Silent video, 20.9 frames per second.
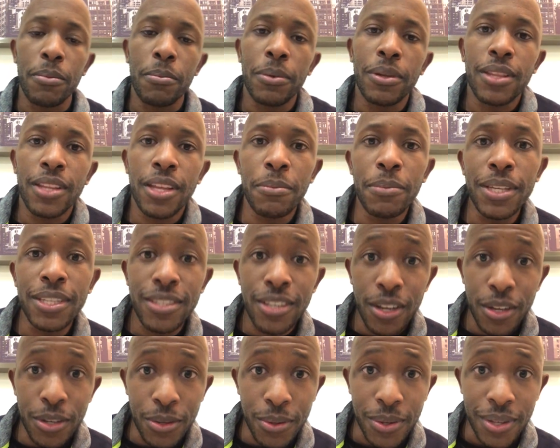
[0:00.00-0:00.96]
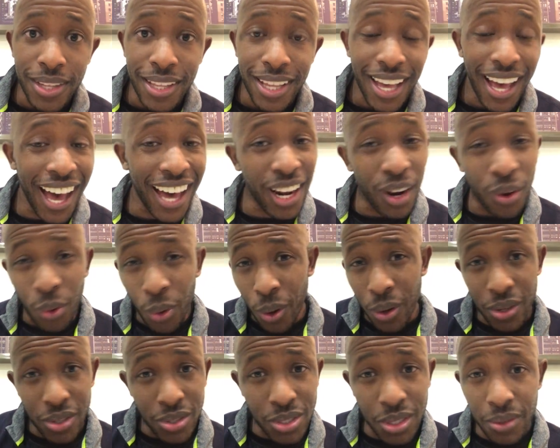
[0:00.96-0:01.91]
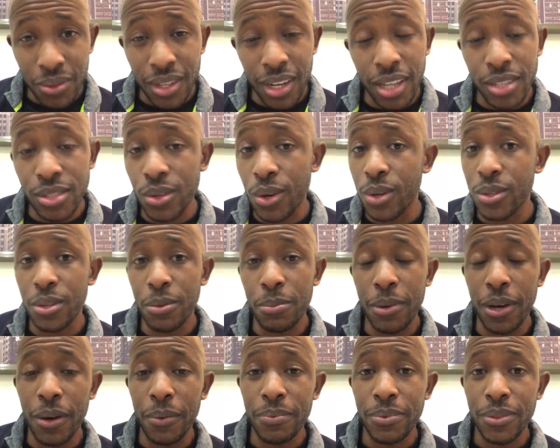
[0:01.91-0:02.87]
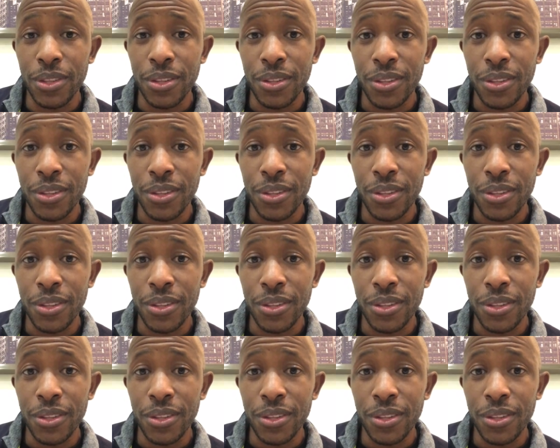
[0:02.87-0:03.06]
But let me tell you, out of all the stuff that I talked about,